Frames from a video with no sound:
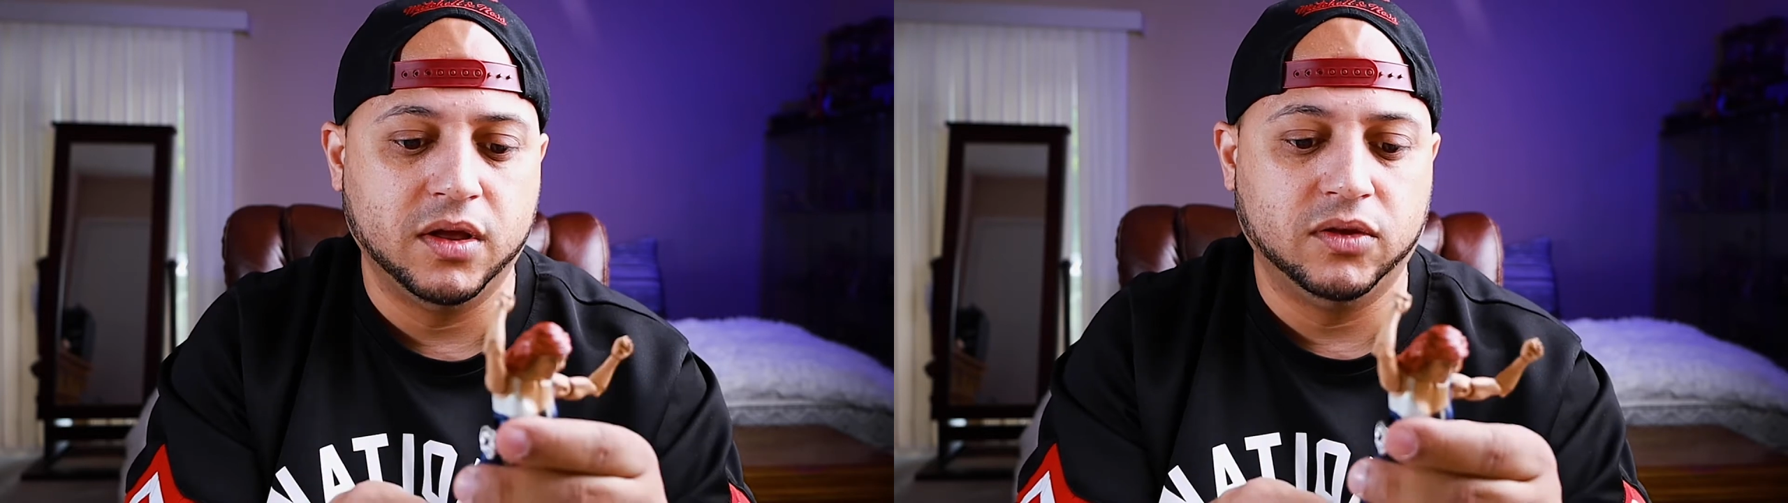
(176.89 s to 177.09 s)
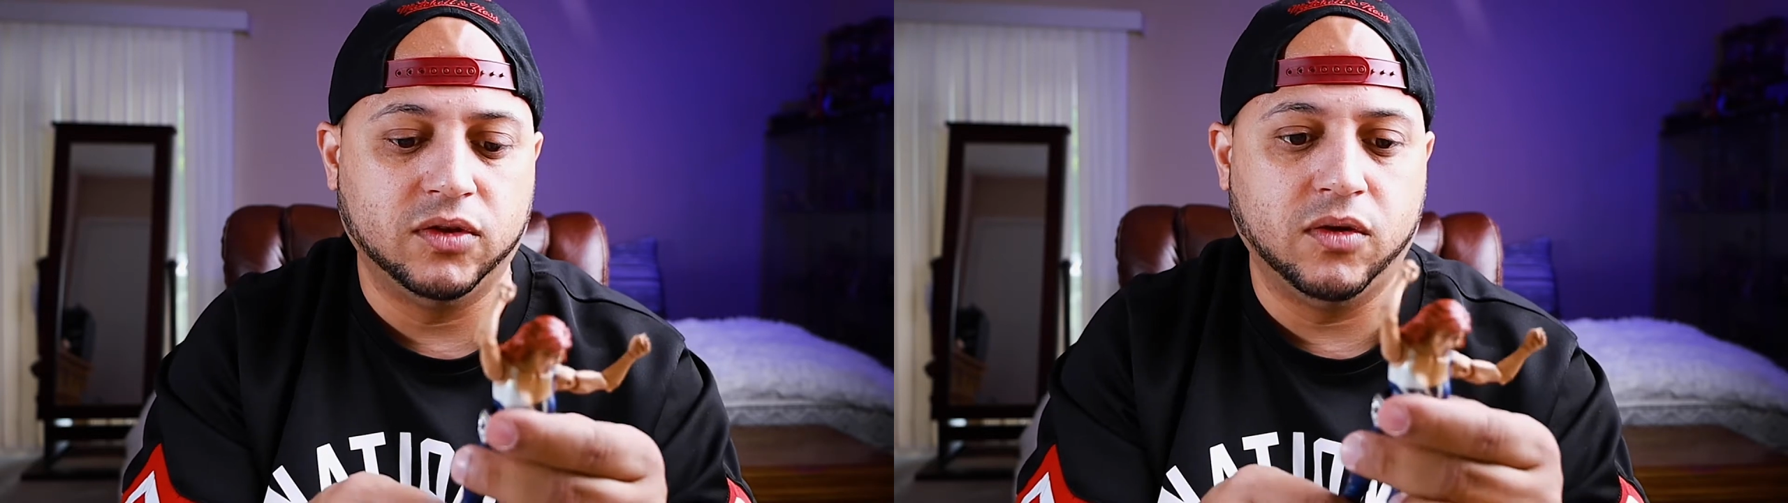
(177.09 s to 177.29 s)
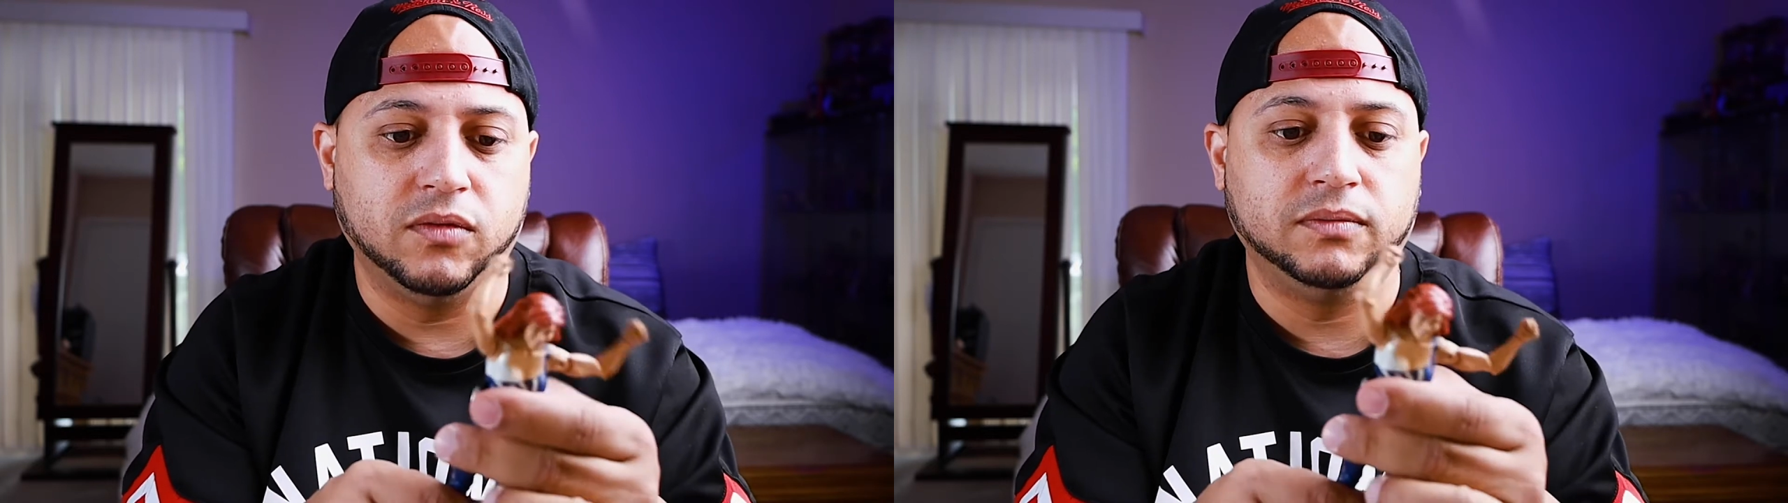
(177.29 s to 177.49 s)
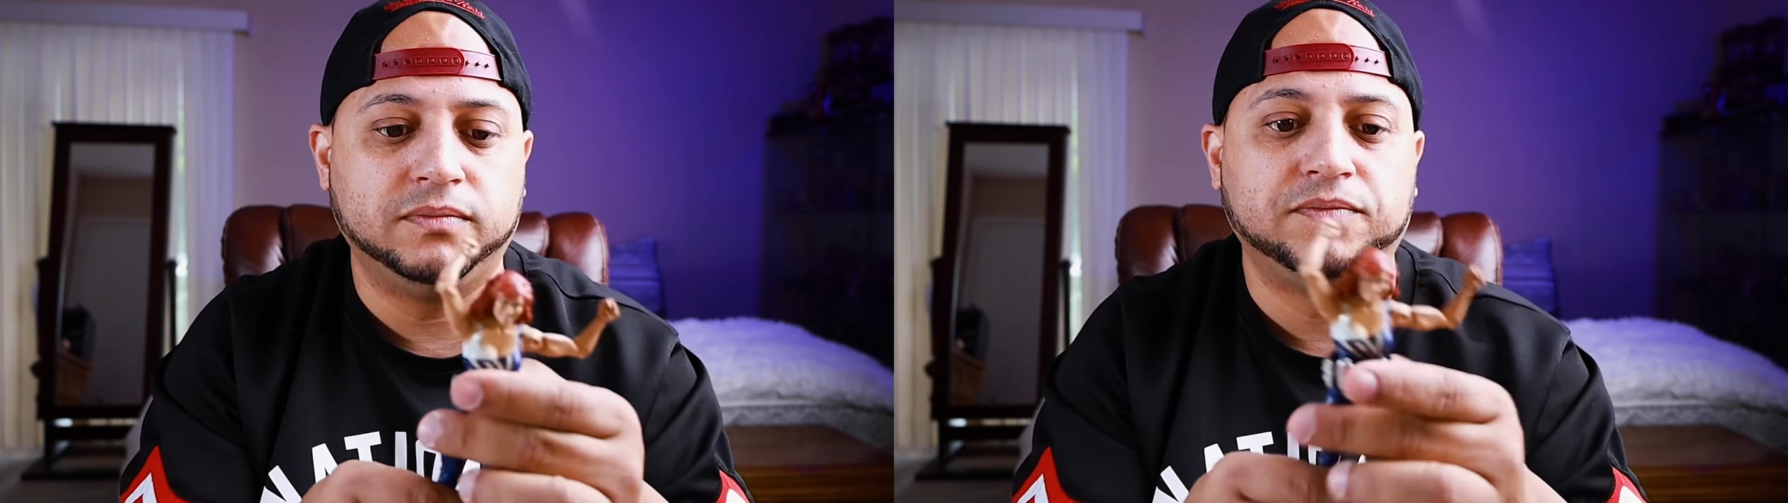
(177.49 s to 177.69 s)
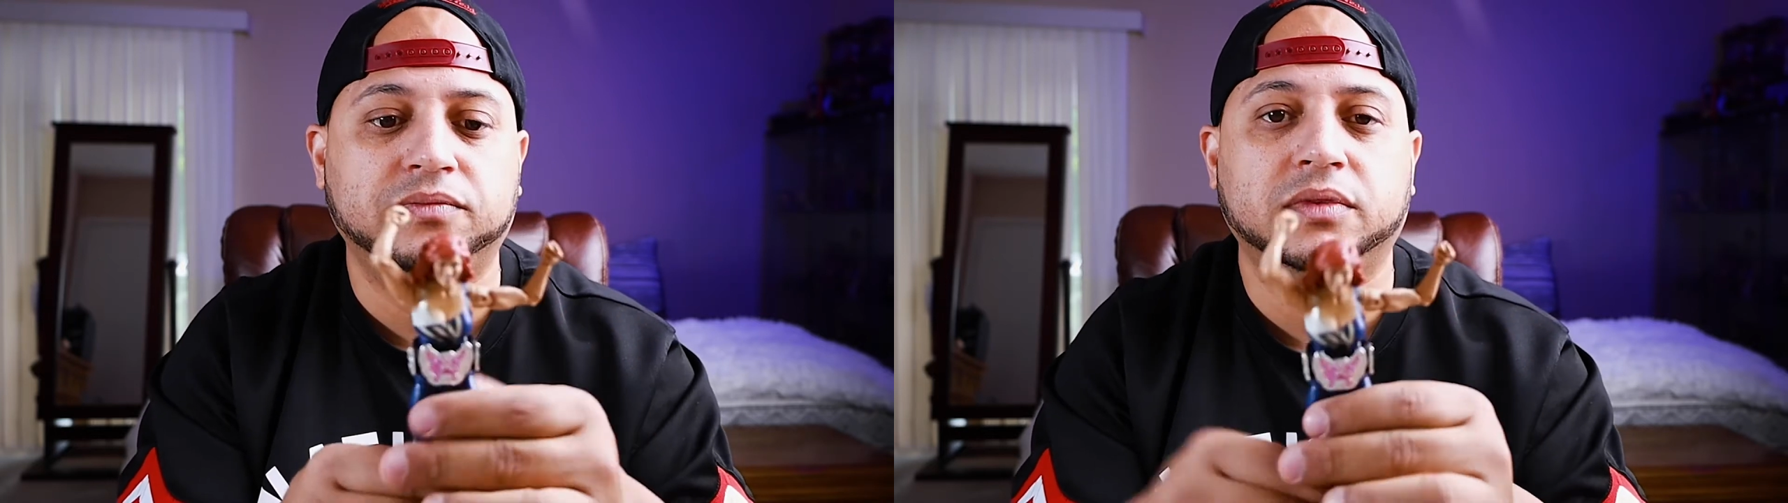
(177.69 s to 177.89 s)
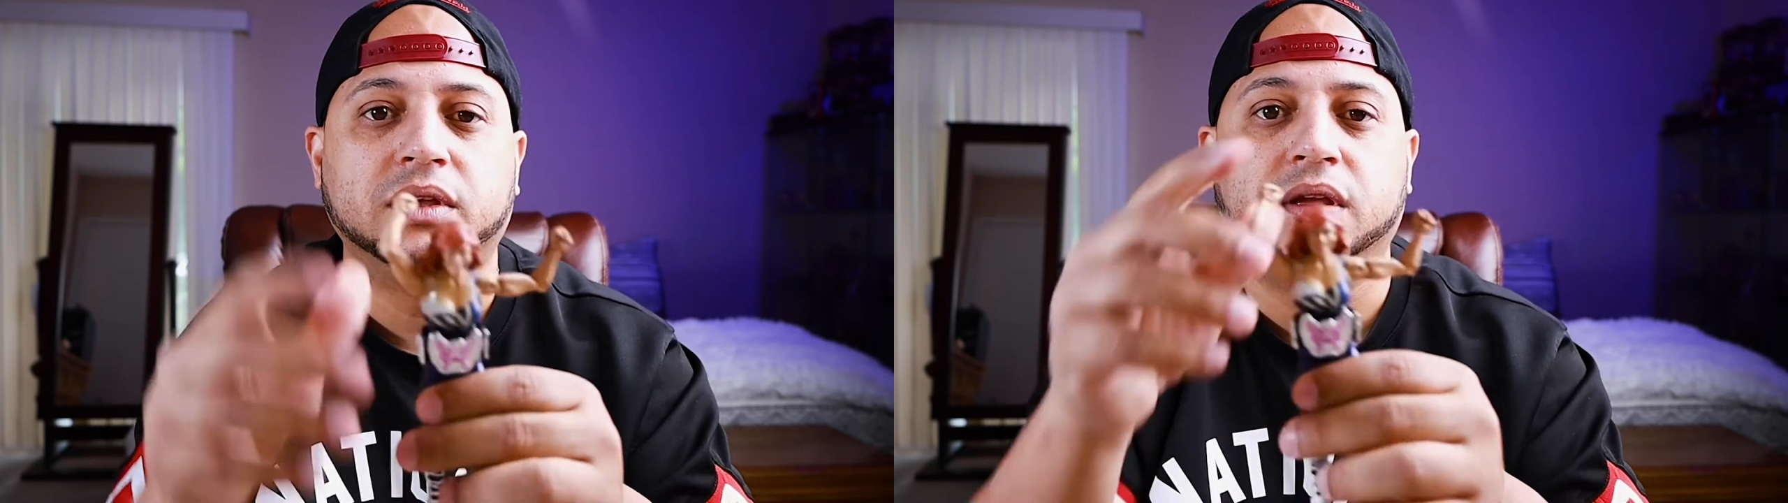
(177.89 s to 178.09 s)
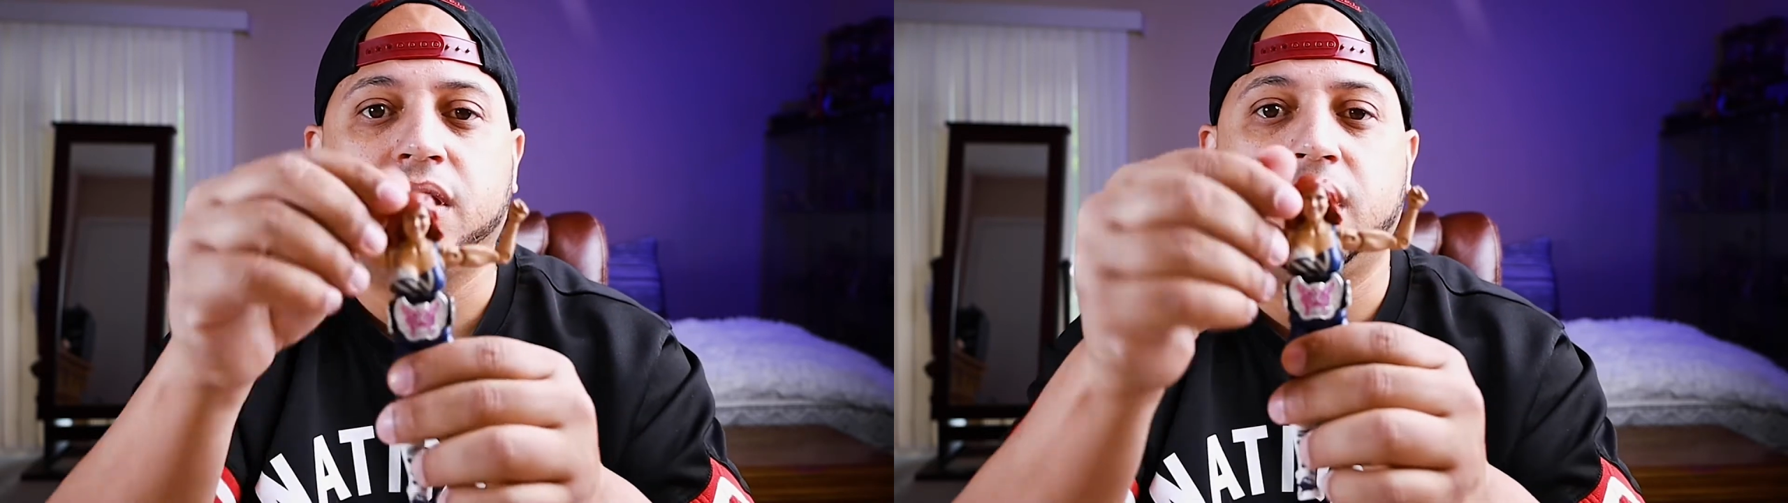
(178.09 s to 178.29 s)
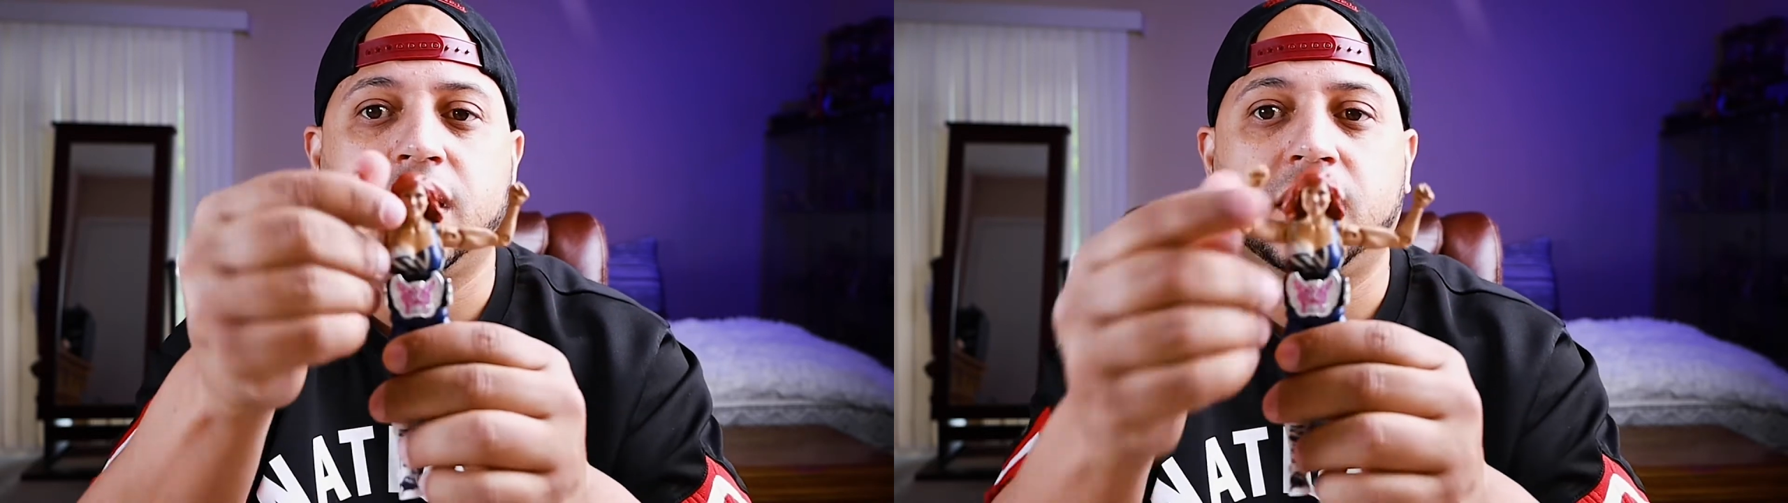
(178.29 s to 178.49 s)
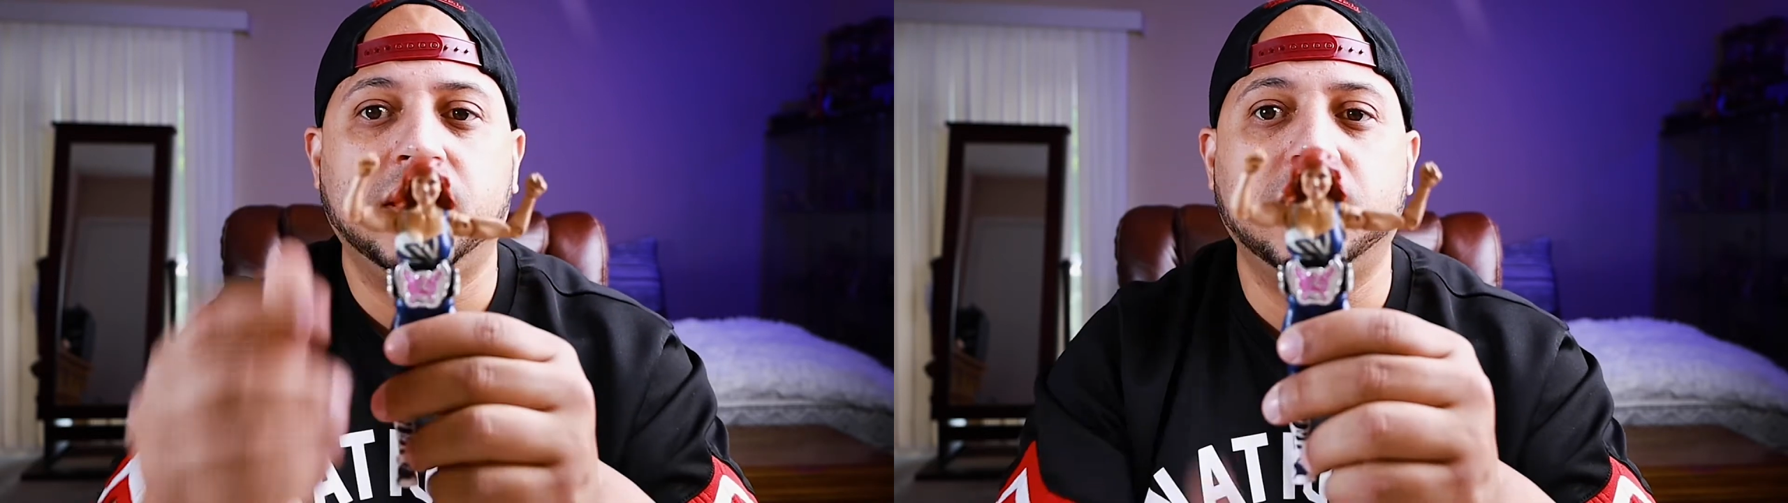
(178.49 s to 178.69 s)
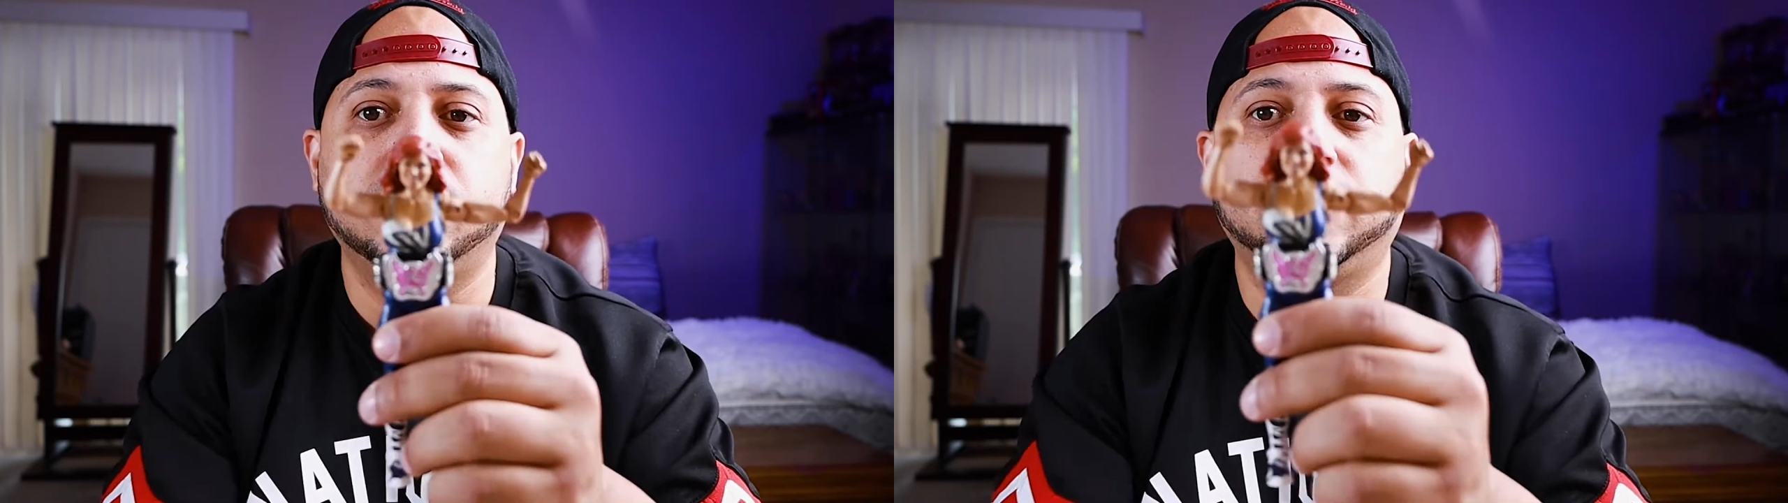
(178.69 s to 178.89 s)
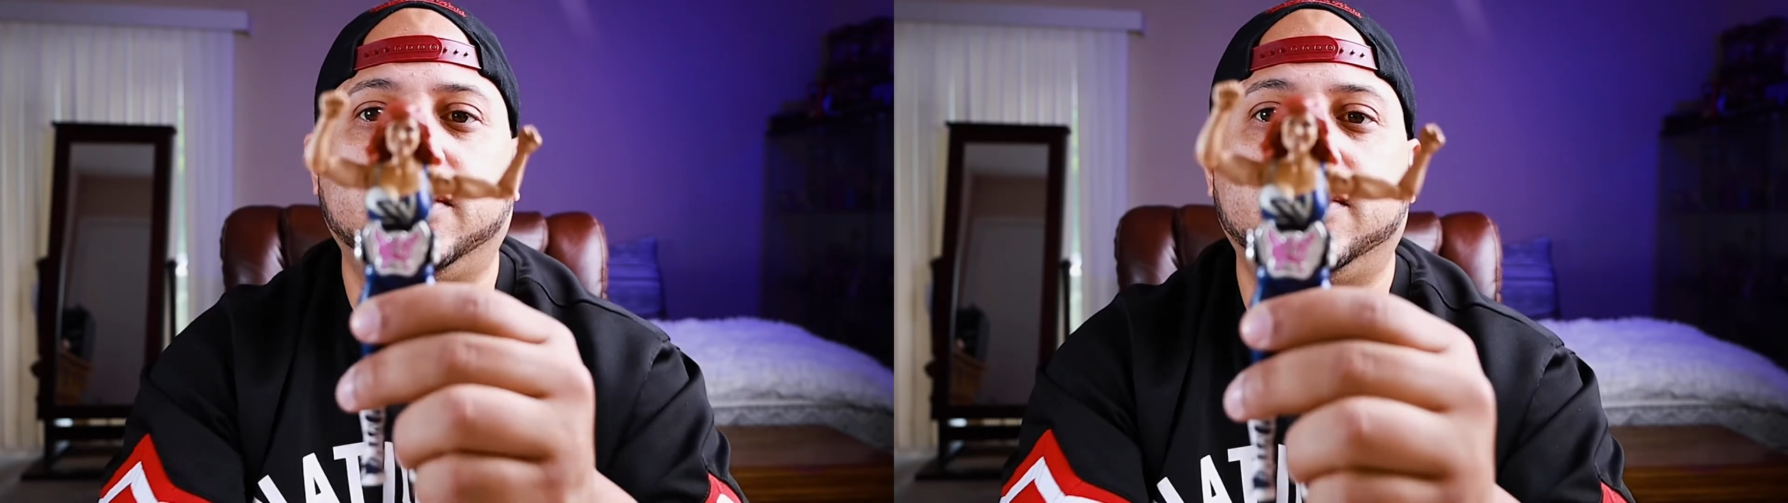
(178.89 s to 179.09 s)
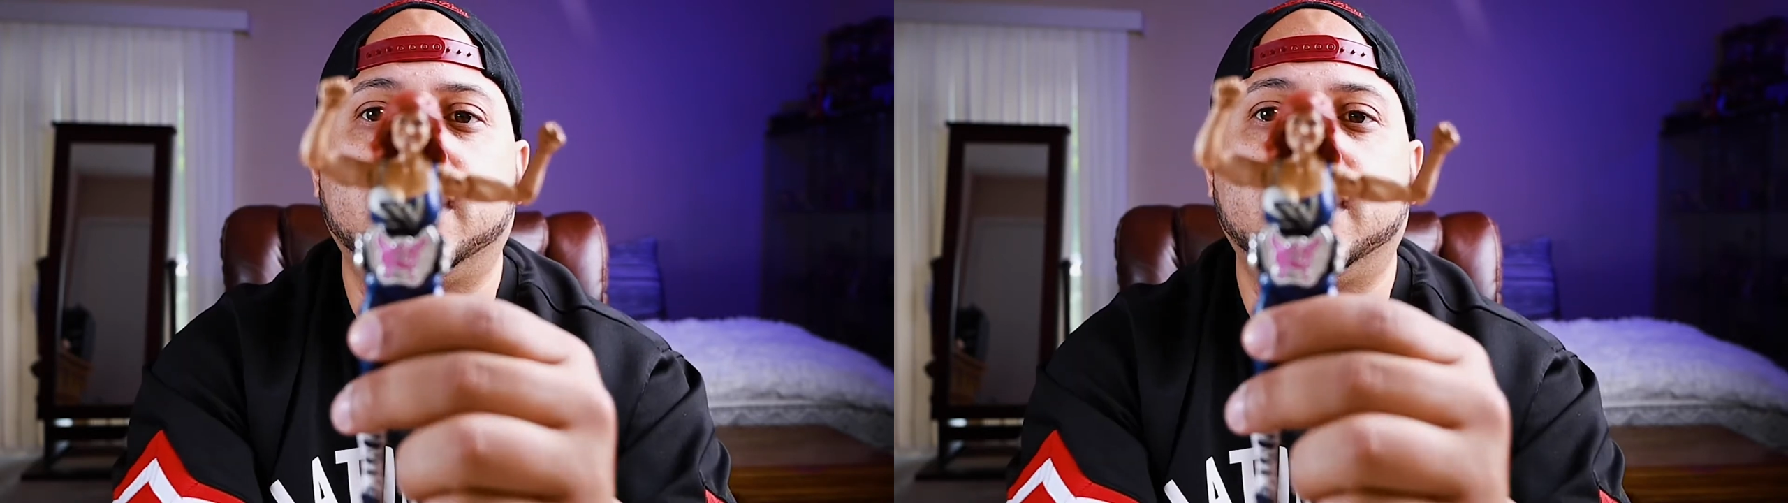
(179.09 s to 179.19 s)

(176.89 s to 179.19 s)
So here is this